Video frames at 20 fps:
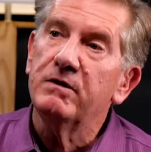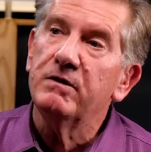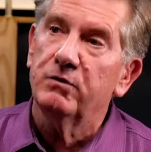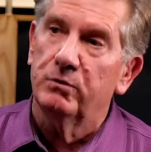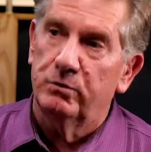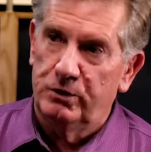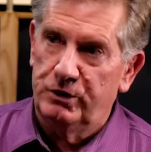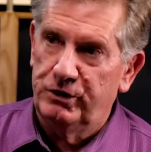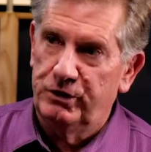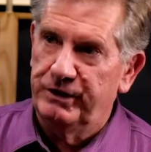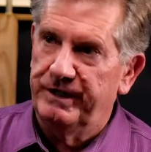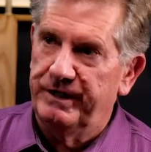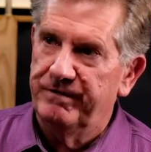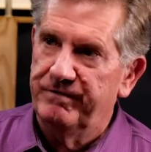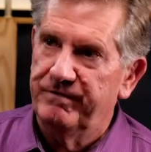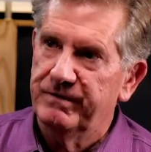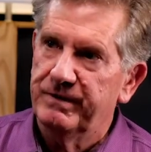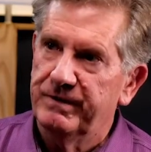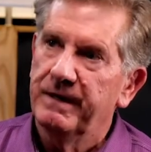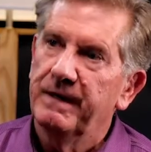
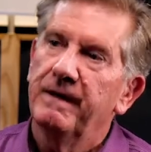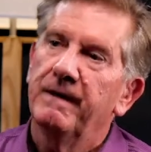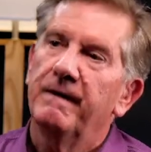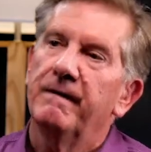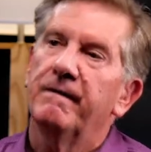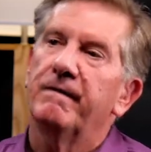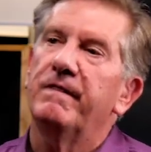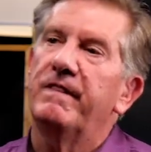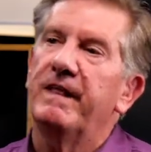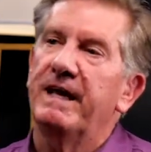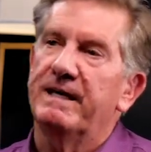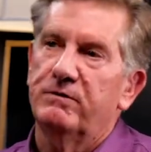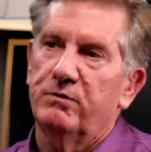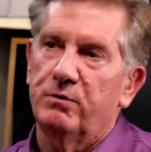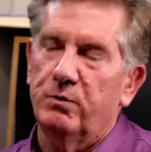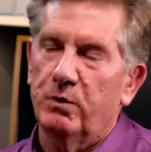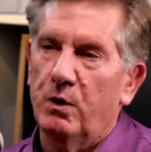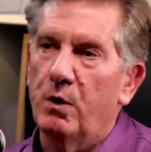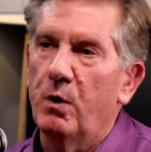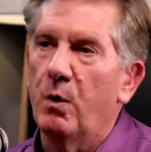shift that's
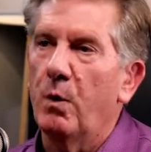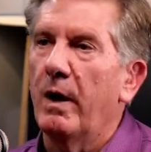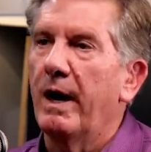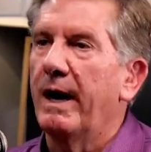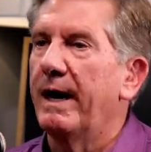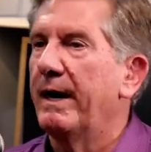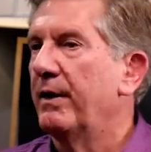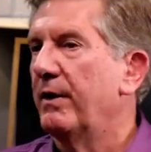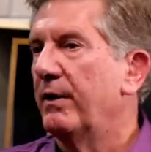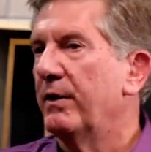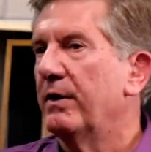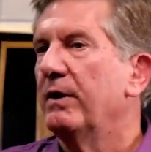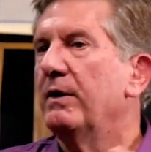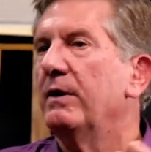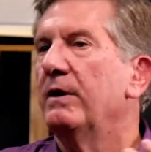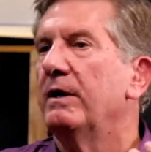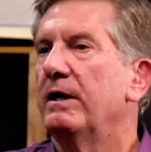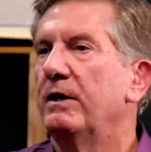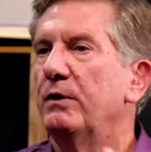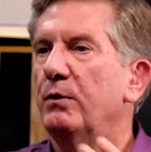required
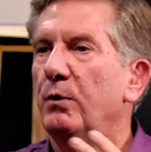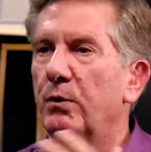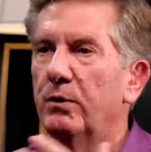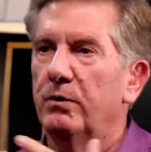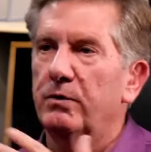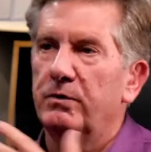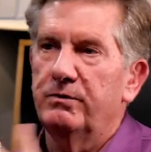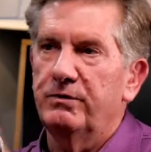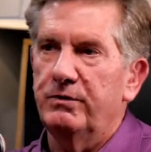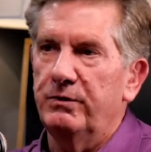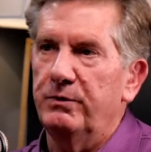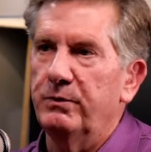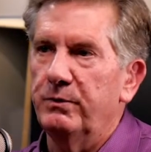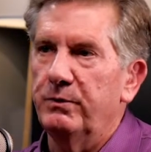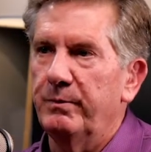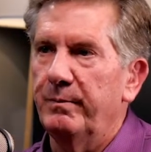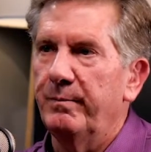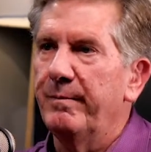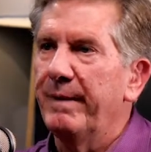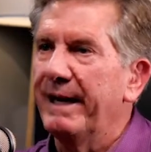in order to
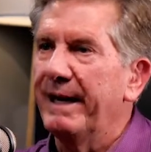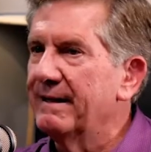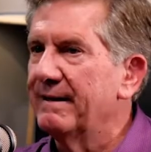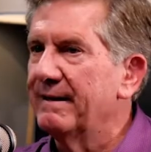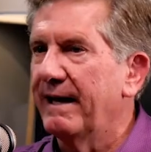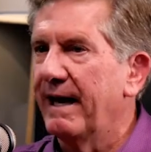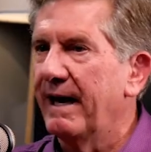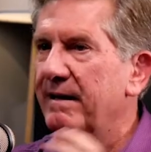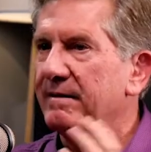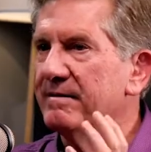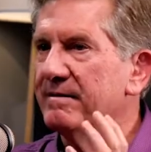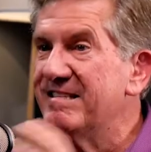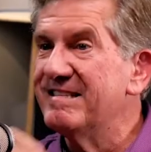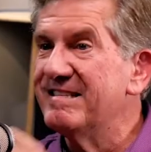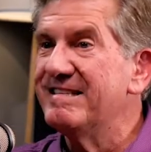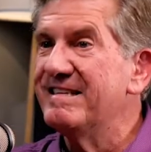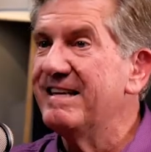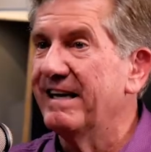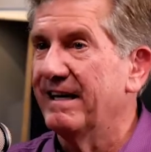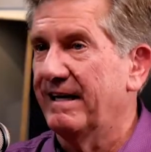make that
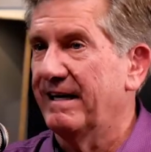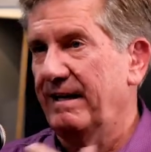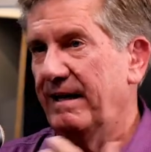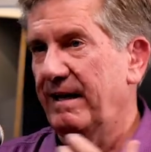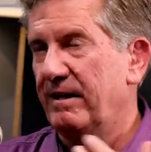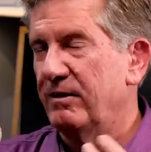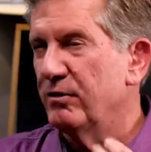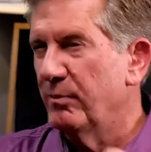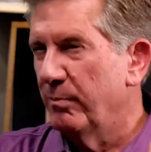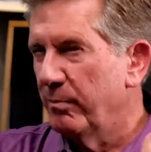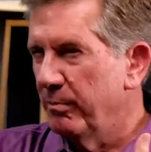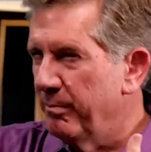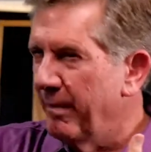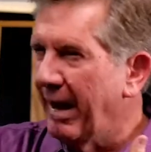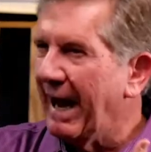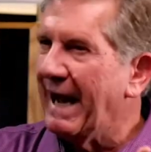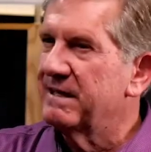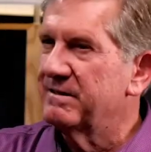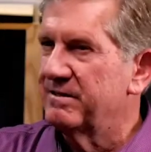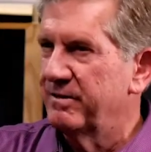stick and to
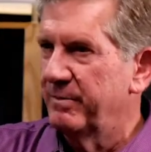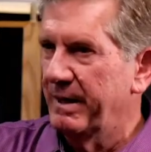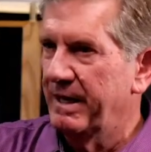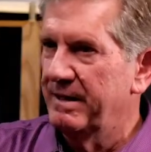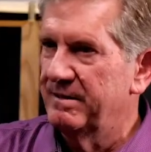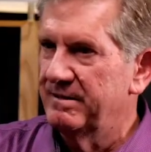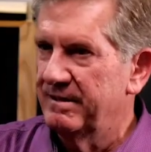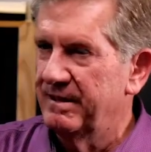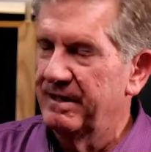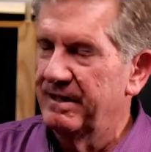maximize that